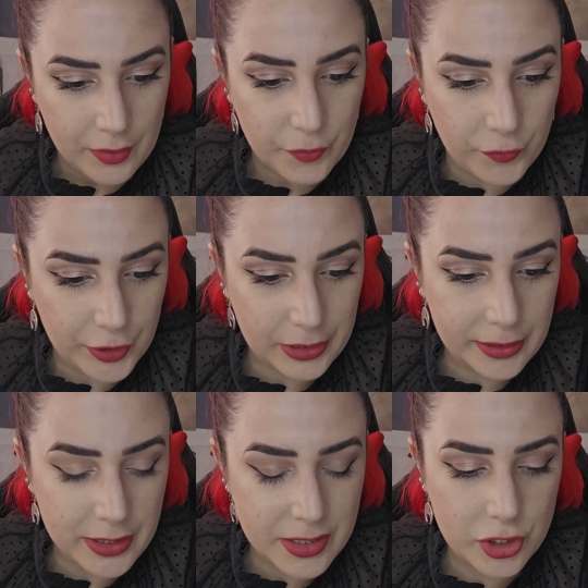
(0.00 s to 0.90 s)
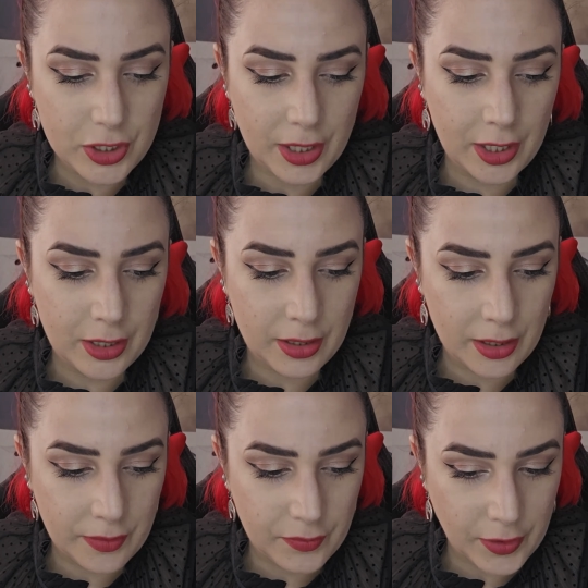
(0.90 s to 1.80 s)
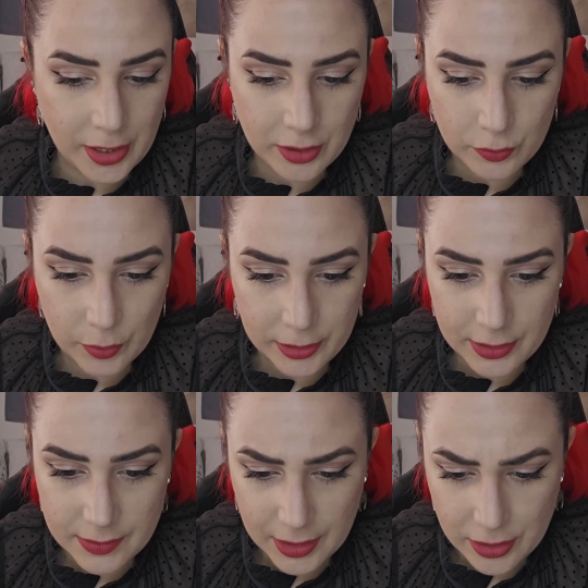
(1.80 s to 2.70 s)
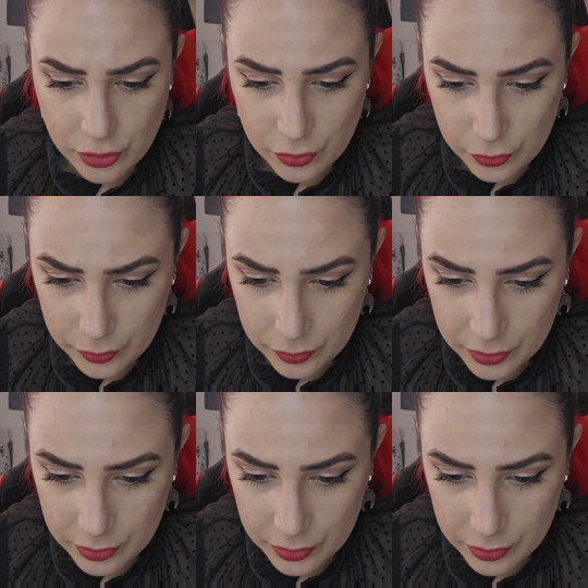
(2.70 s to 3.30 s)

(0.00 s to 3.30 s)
village in Viana do Alentejo.